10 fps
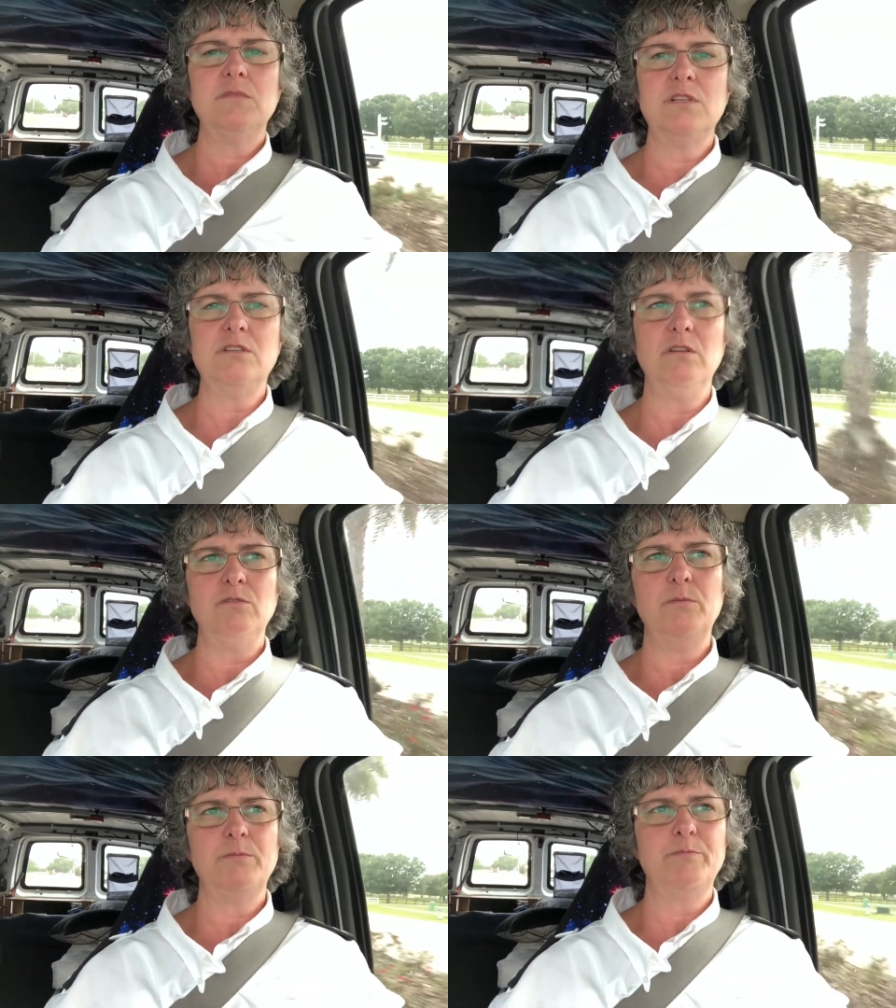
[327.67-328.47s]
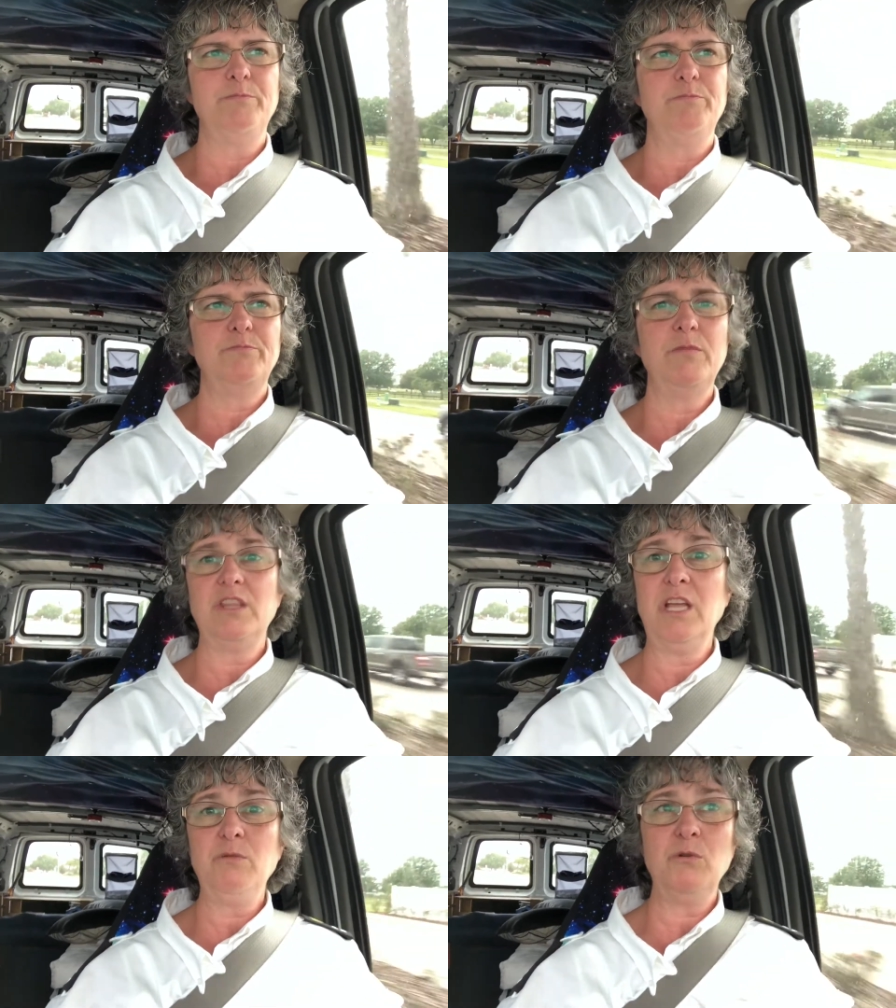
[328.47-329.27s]
So
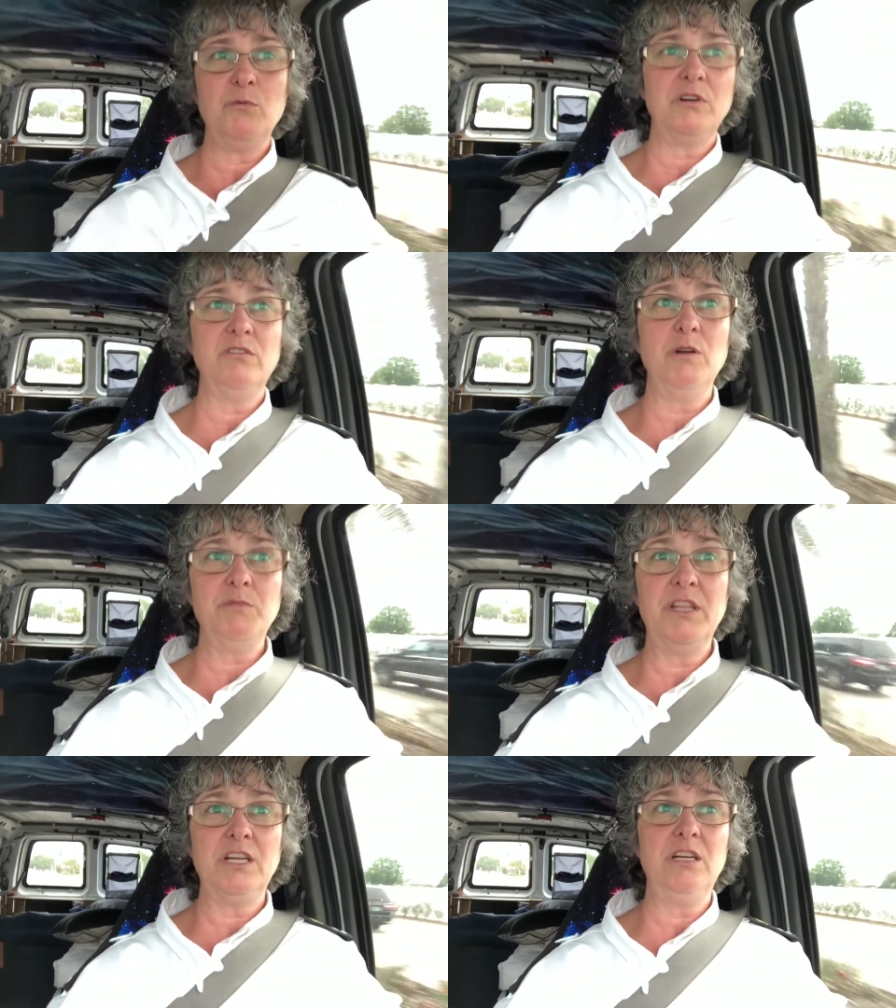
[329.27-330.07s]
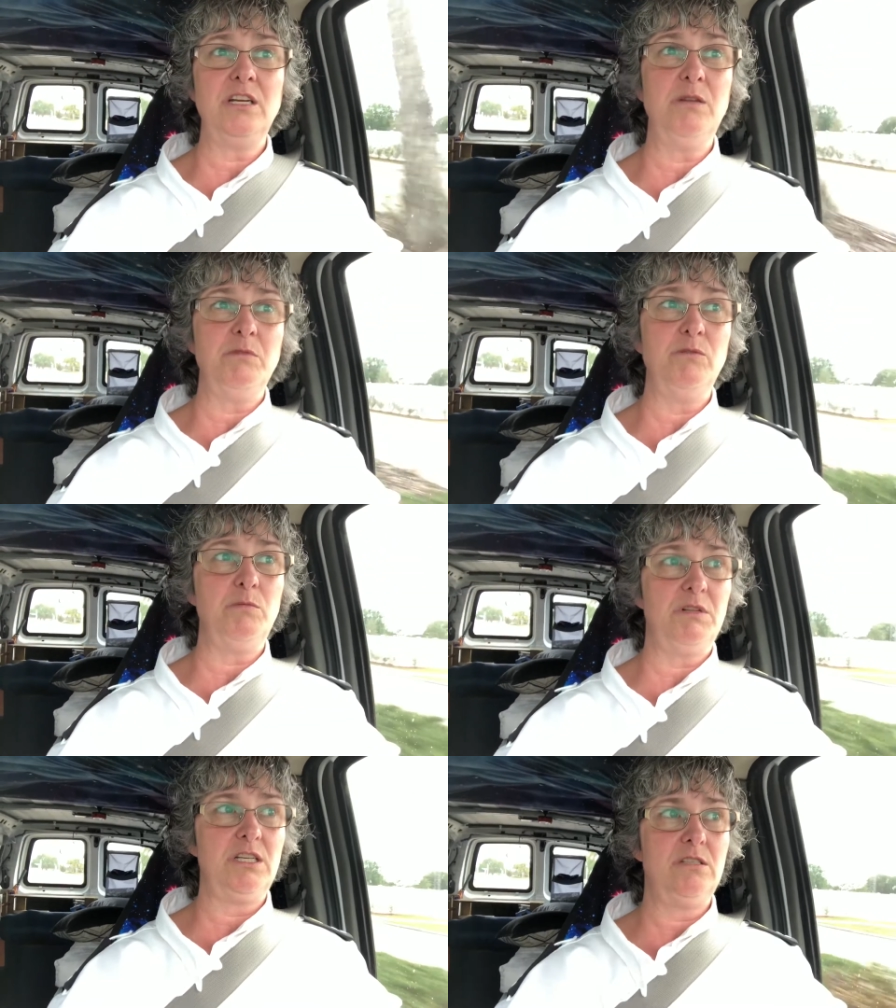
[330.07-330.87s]
they weren't working right, but they didn't need to be
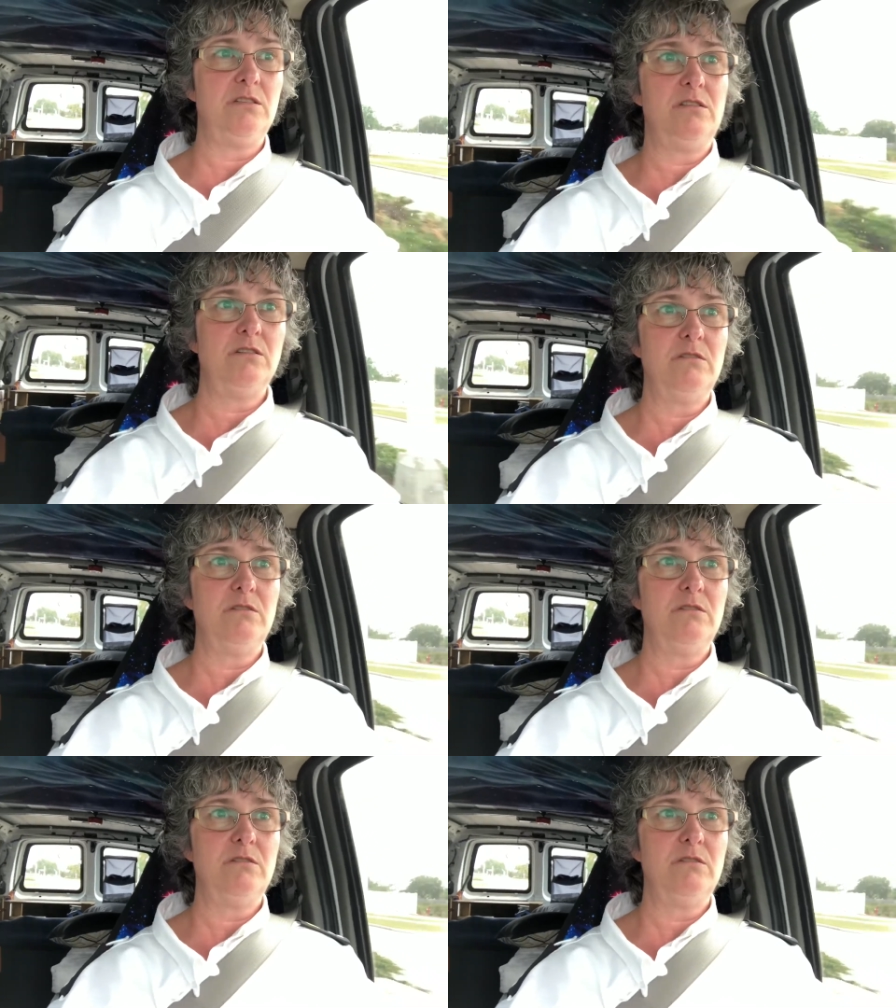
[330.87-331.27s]
replaced.